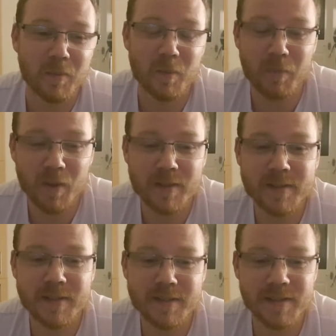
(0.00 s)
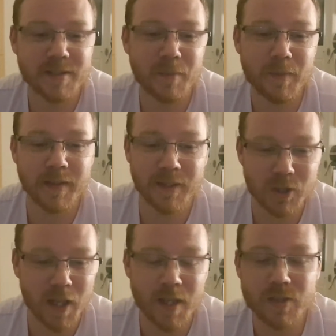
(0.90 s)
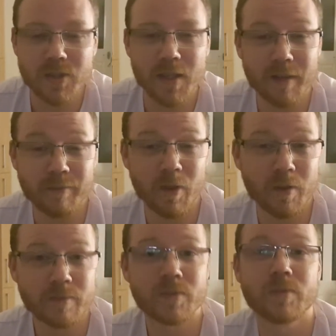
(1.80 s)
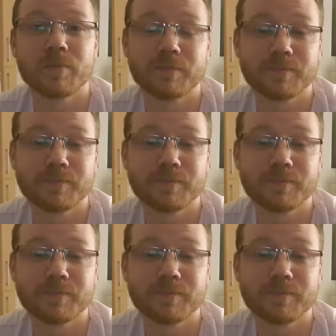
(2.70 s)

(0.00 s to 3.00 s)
But politics is something that changes and evolves.